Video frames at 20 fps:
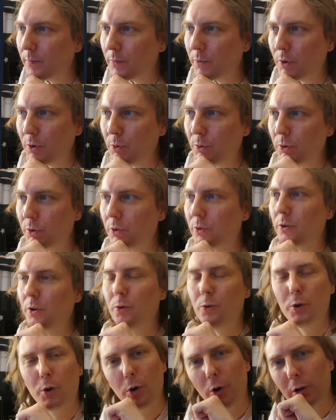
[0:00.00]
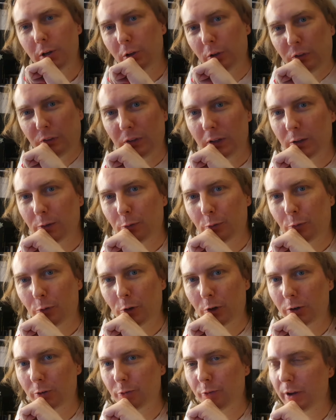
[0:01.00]
Don't, don't hurt yourself
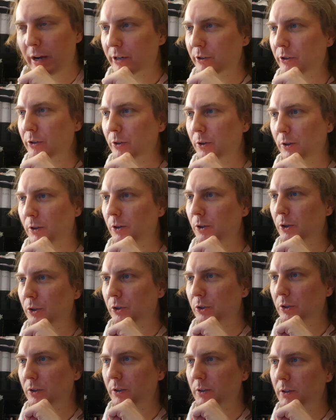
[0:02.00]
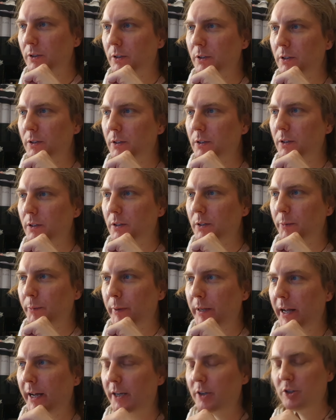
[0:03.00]
for fashionable looks.
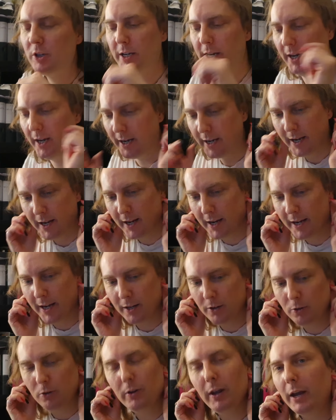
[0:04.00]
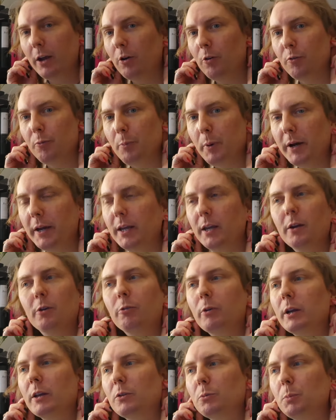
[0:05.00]
And actually, I, I had to take off my
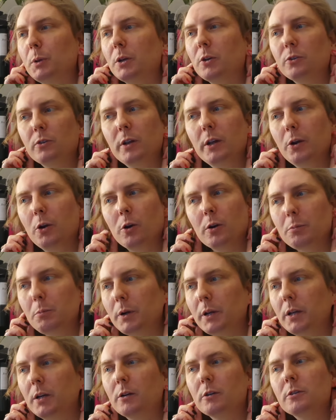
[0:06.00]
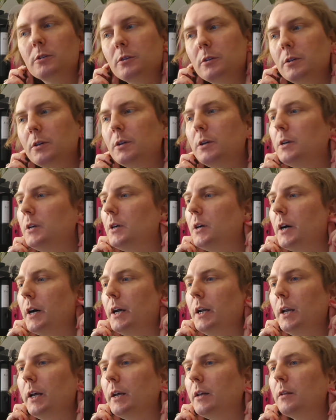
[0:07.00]
earrings because they hurt my ears.
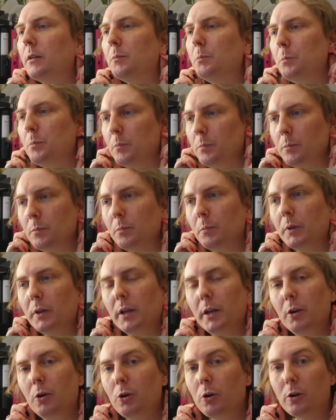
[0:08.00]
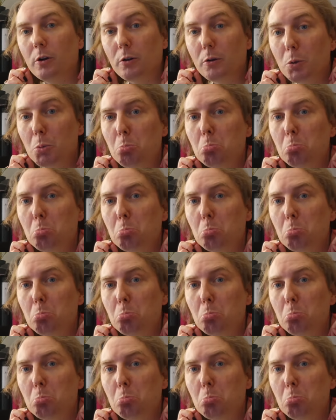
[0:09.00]
I like them, but they hurt.